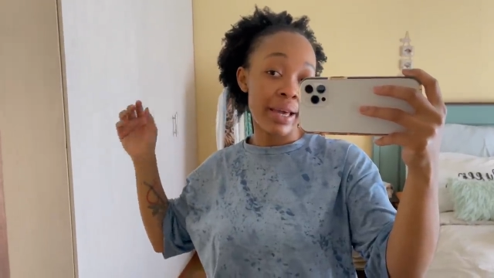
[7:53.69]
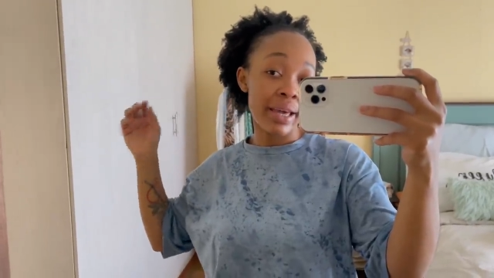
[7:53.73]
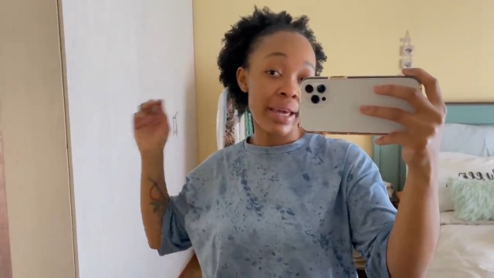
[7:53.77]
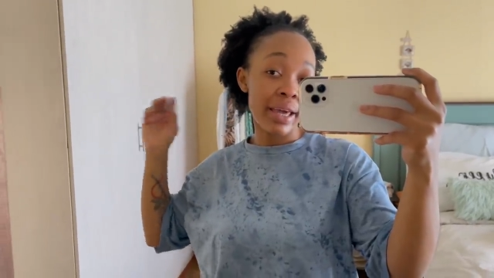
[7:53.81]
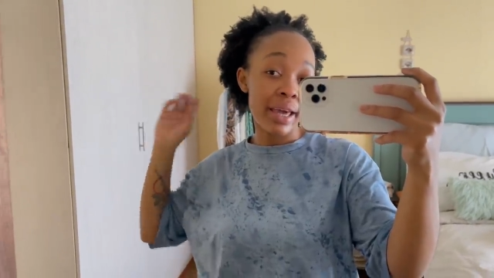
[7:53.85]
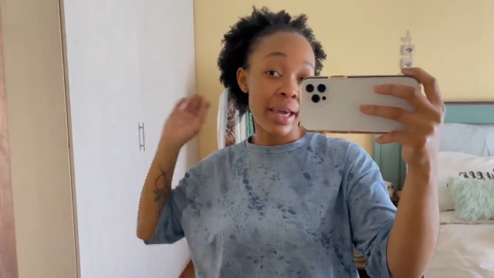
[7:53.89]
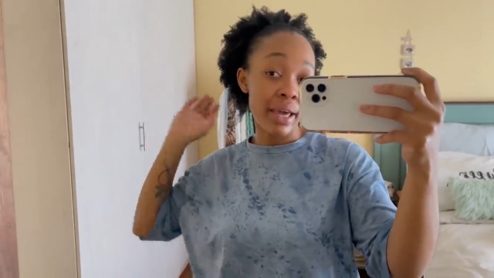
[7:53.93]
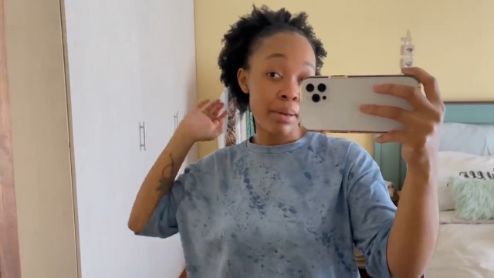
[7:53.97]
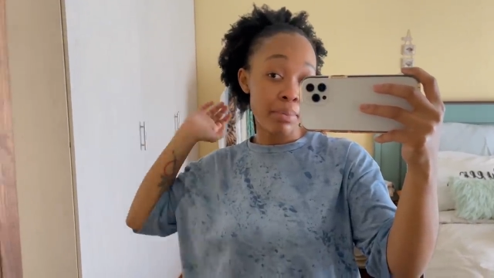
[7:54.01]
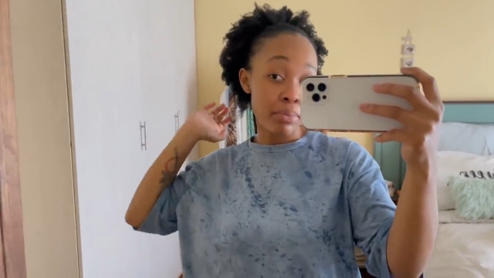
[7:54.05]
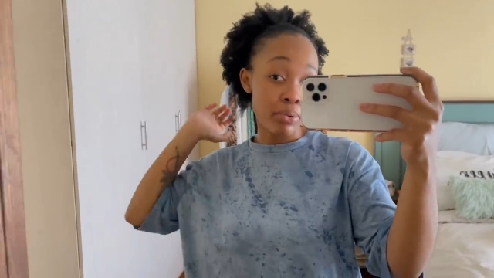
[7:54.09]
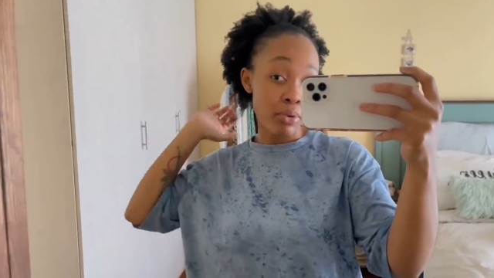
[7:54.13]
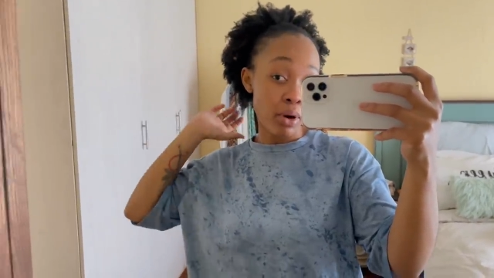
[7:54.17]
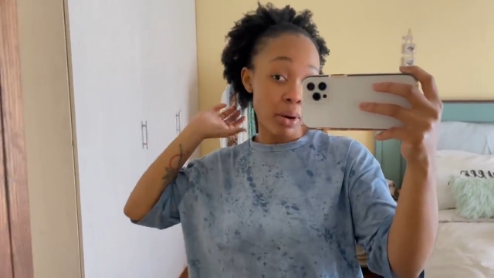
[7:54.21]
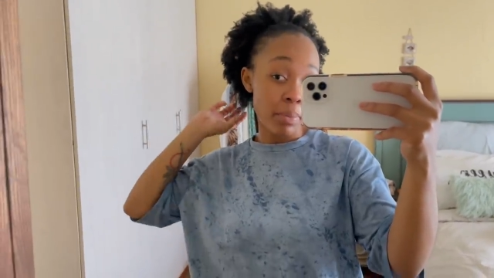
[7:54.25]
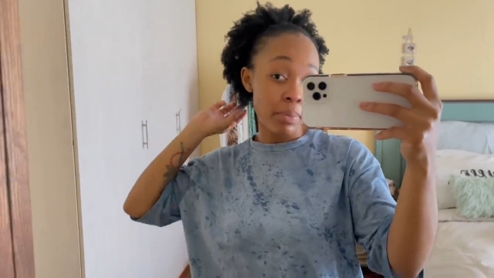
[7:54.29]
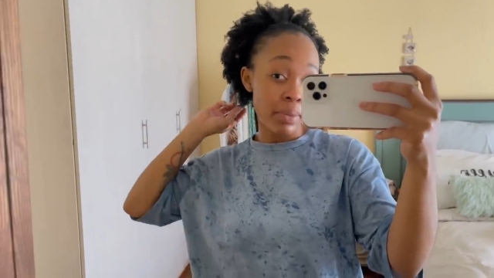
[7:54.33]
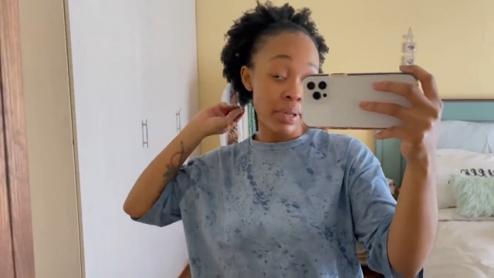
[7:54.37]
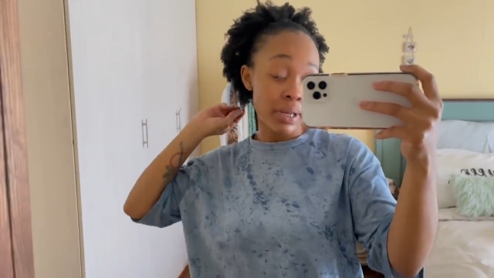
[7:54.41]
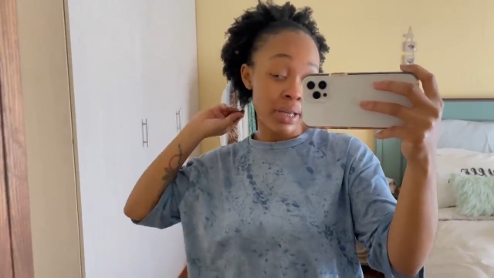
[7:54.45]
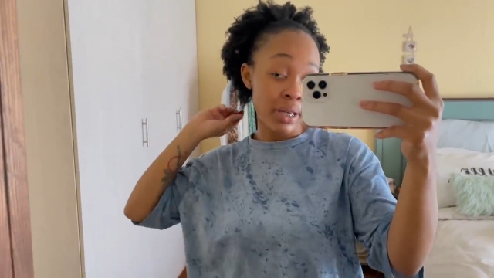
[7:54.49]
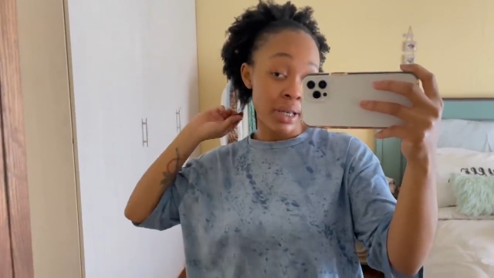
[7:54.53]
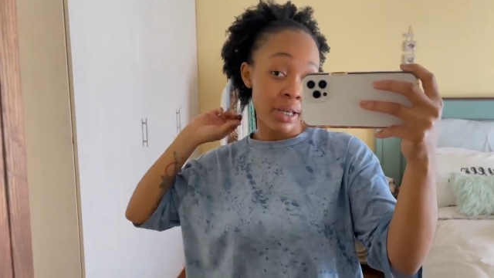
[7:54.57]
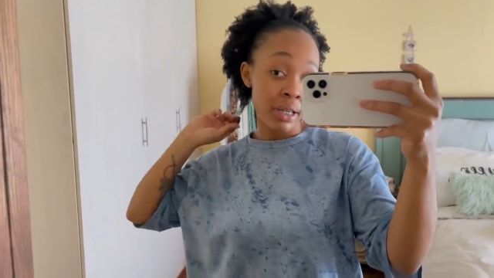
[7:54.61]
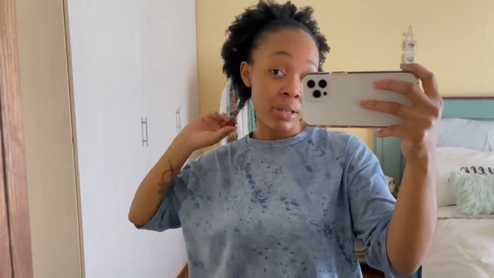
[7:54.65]
hair
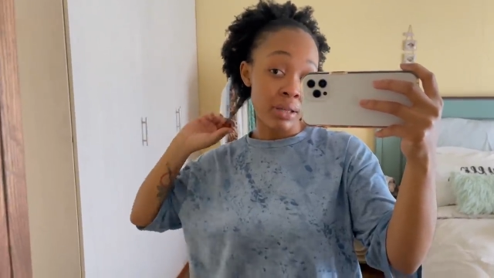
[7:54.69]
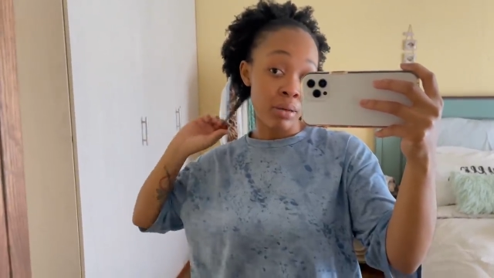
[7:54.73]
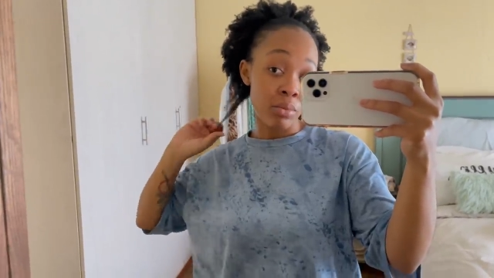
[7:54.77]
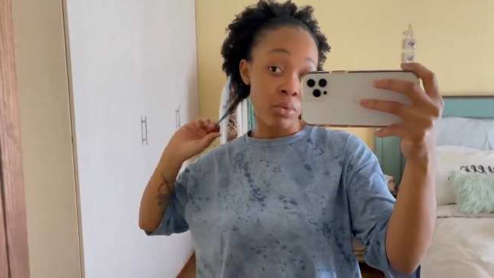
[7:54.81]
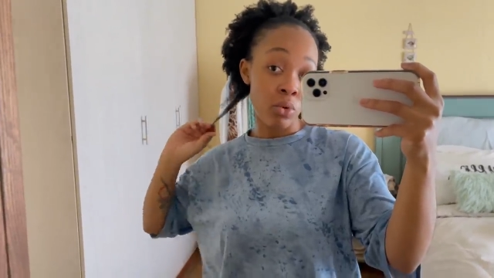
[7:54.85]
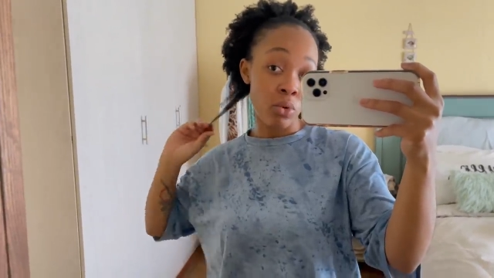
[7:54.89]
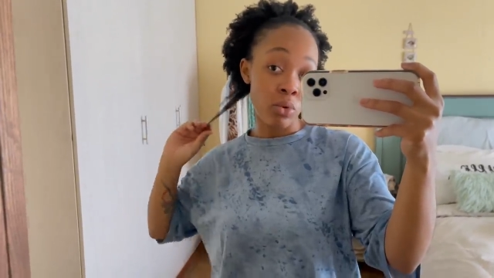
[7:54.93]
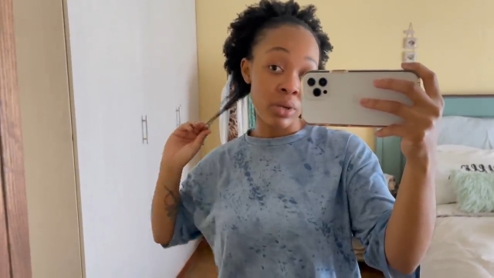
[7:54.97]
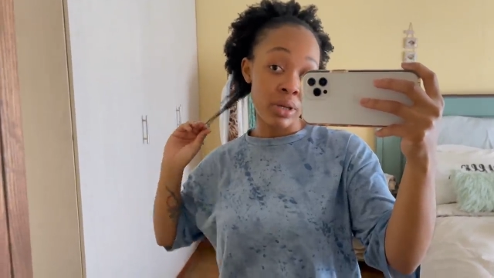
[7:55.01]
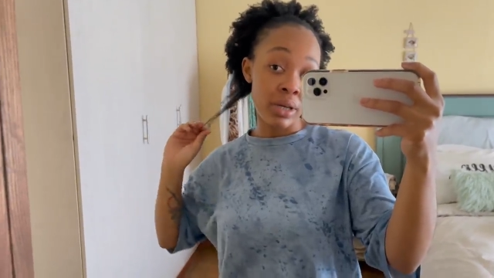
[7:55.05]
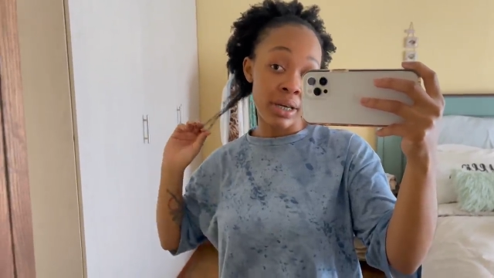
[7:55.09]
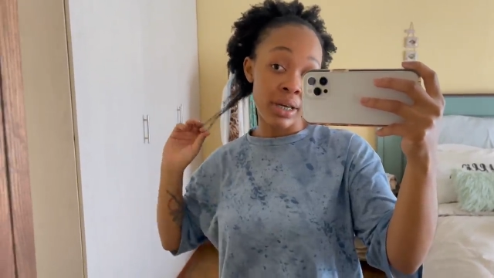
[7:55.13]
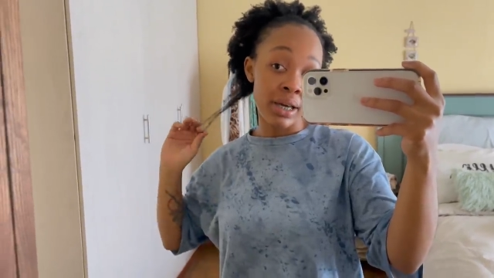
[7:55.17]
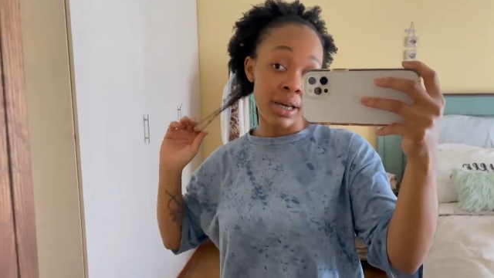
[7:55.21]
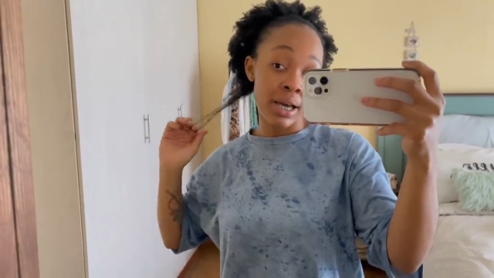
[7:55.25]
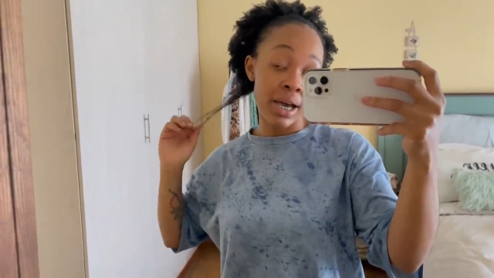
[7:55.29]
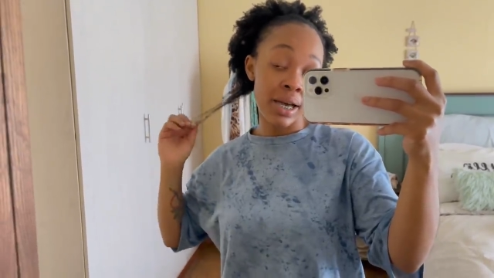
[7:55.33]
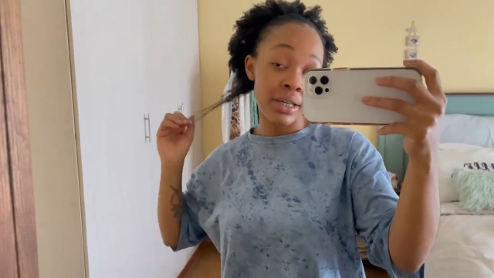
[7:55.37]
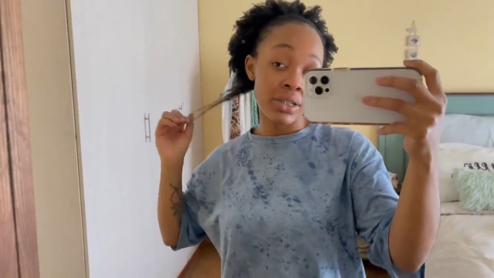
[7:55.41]
properly in the morning.